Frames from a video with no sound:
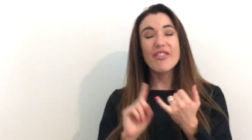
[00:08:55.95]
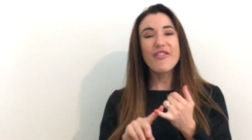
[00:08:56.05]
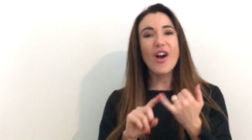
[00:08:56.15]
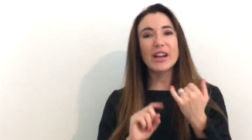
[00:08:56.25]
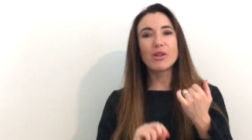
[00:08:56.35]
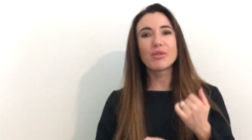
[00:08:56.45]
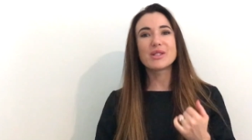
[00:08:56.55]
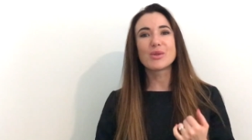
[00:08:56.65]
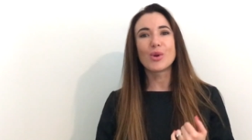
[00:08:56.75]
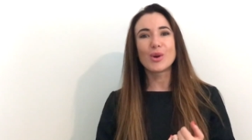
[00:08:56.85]
final
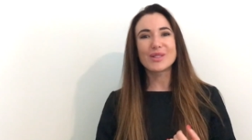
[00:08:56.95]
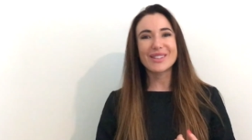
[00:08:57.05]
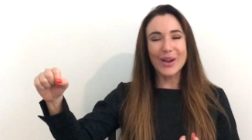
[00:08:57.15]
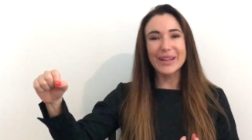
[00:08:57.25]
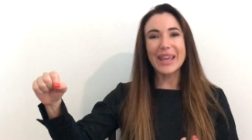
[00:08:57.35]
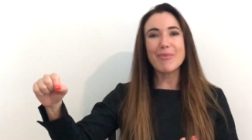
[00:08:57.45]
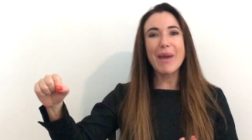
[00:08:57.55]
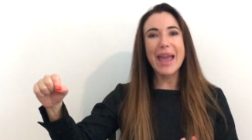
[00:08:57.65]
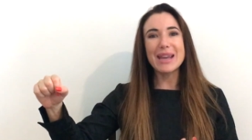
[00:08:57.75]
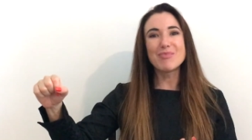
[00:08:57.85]
resort, go and get
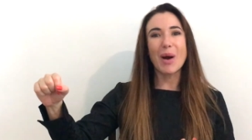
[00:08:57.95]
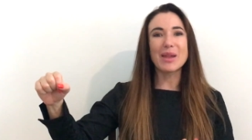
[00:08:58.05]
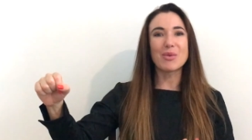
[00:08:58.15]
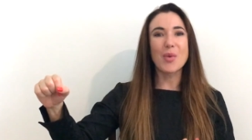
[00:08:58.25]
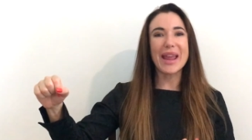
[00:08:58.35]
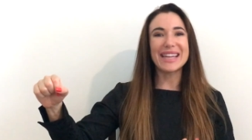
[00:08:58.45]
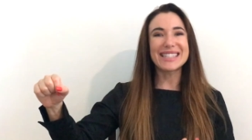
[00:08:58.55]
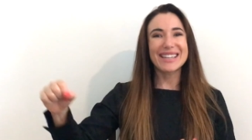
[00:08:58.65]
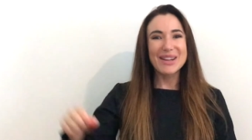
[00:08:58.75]
paid by the weight.